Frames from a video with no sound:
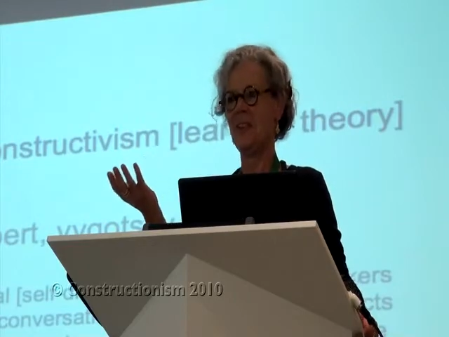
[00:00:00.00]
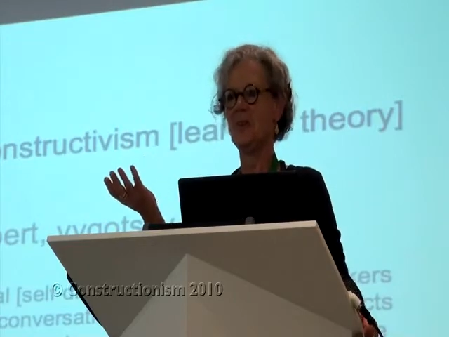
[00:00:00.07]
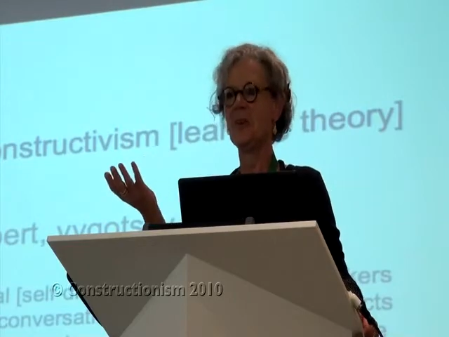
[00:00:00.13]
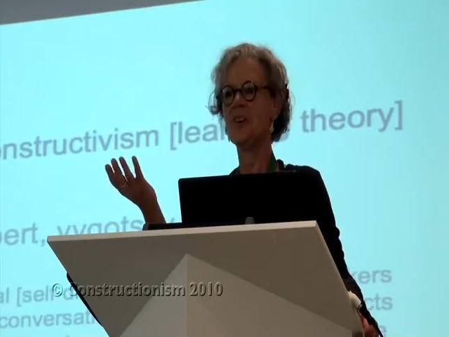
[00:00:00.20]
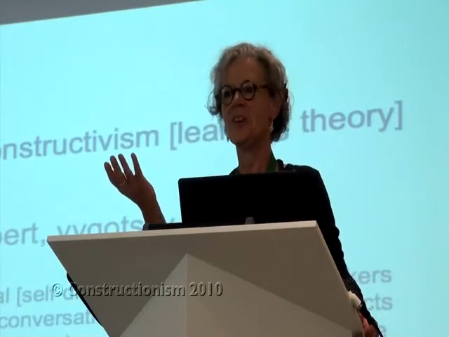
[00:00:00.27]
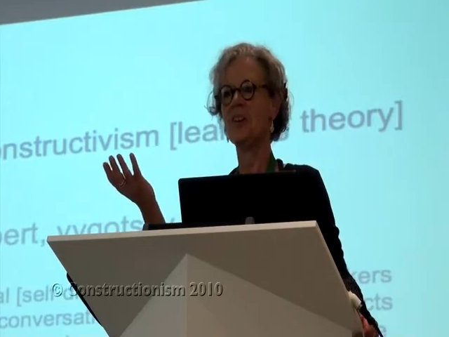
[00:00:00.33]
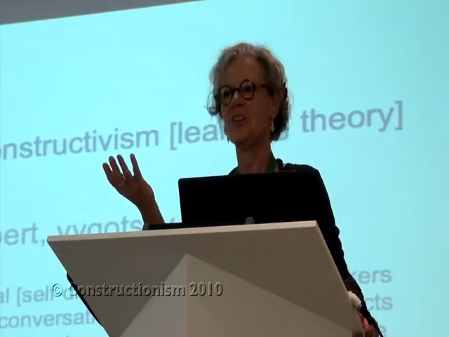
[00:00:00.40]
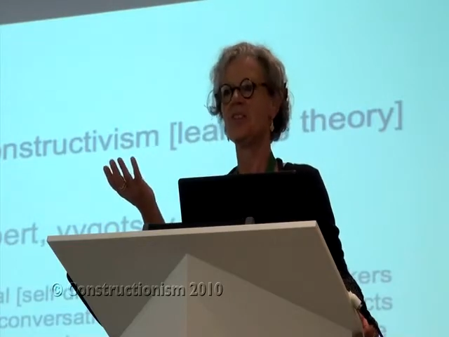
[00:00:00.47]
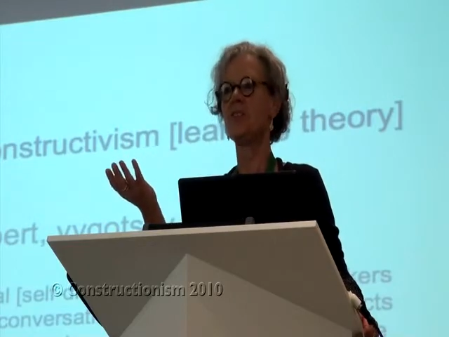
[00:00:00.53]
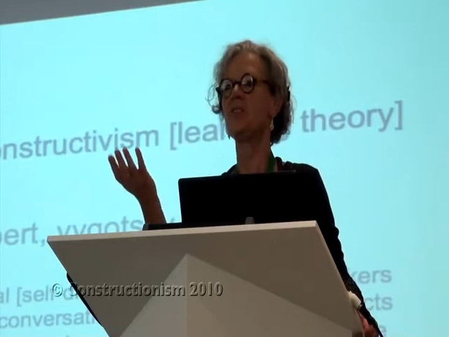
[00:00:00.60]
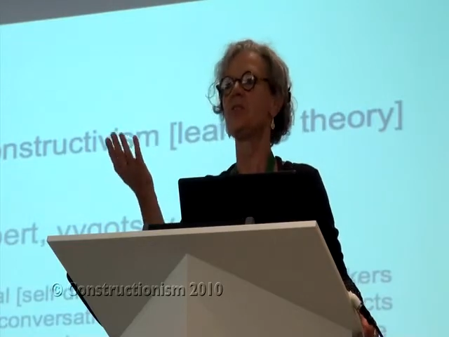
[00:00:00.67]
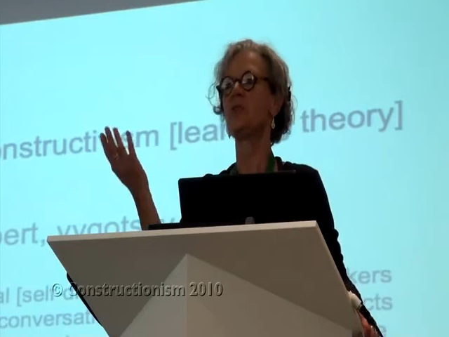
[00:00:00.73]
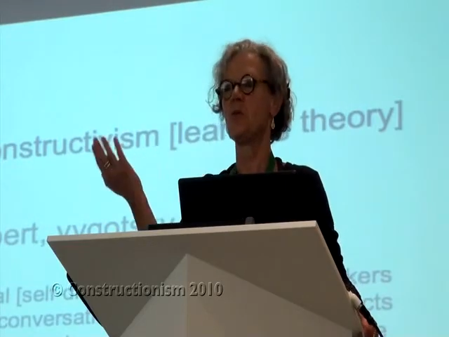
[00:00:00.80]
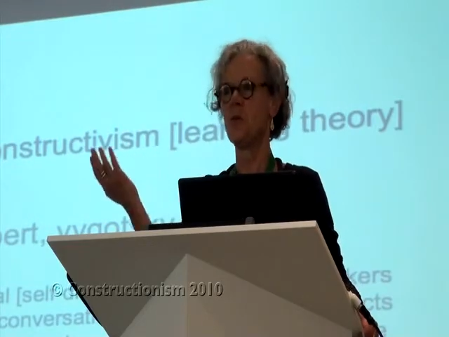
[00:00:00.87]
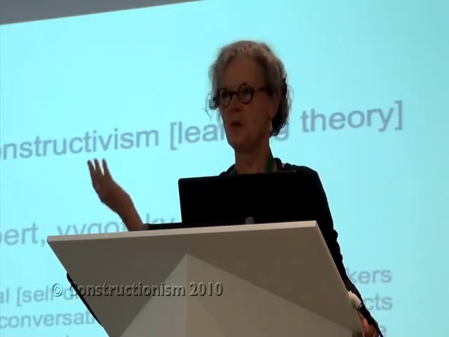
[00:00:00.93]
learner, the
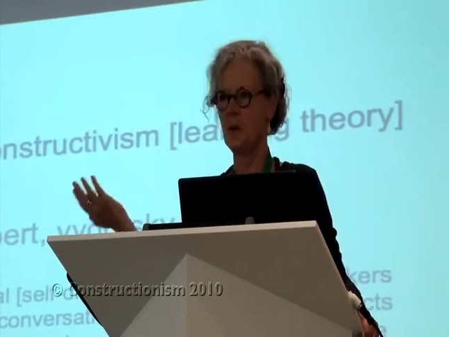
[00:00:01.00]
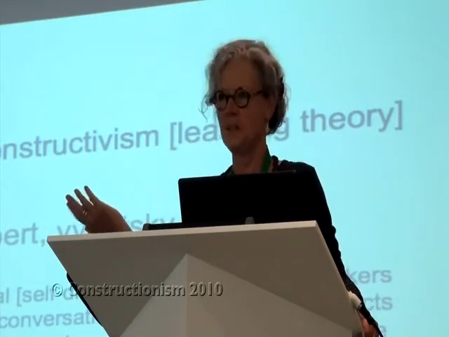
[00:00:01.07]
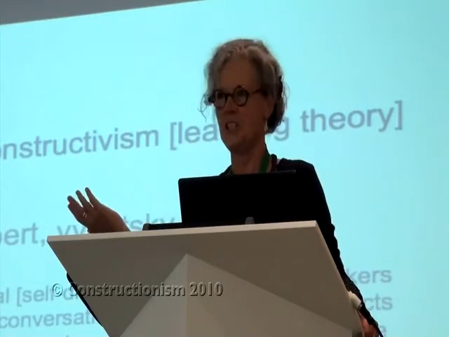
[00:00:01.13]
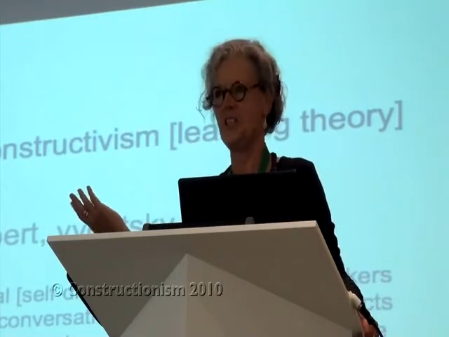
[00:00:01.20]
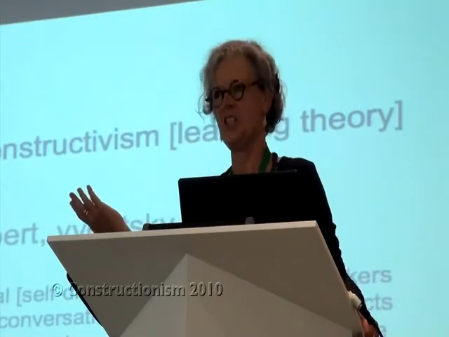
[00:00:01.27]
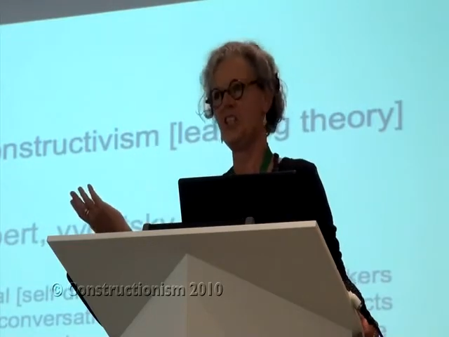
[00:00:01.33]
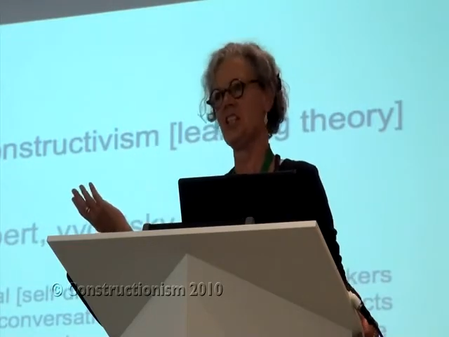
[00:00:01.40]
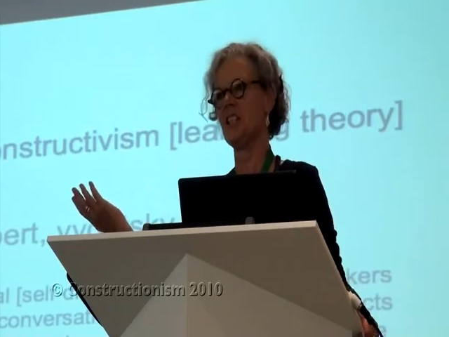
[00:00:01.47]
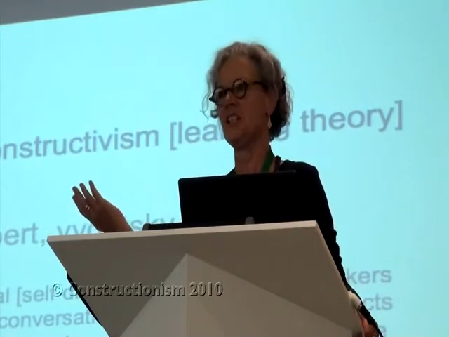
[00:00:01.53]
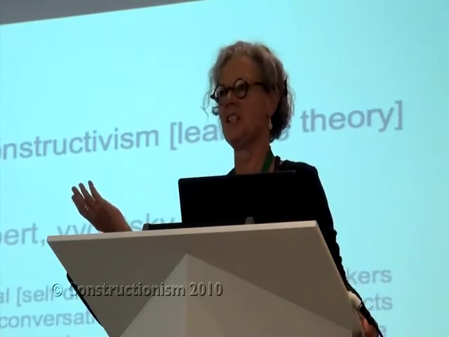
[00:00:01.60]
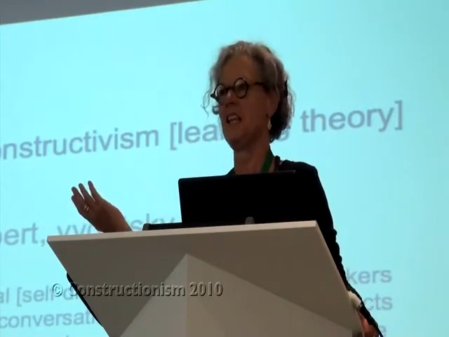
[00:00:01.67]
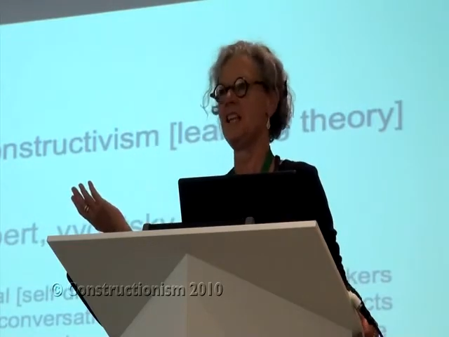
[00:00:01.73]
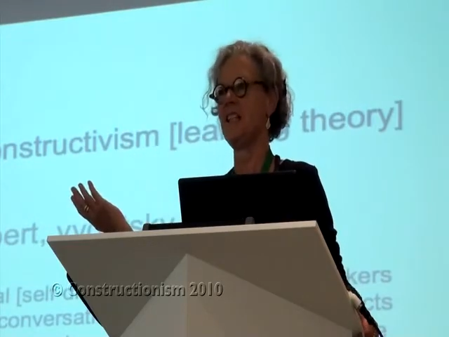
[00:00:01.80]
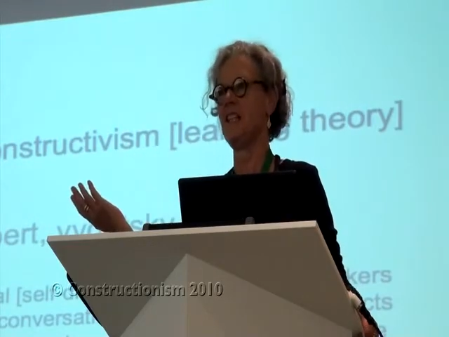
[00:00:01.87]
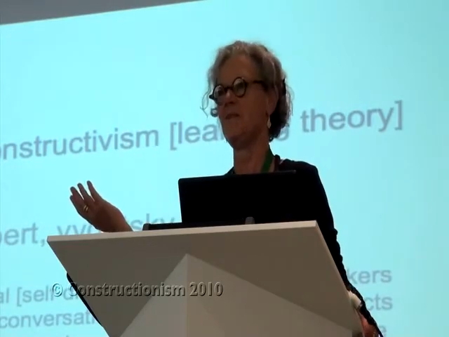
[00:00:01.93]
so-called digital
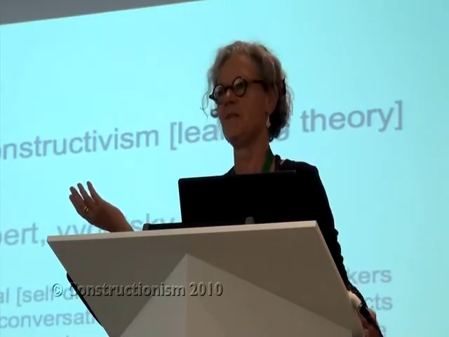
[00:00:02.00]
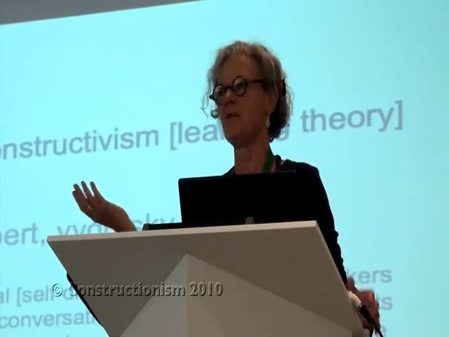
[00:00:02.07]
natives.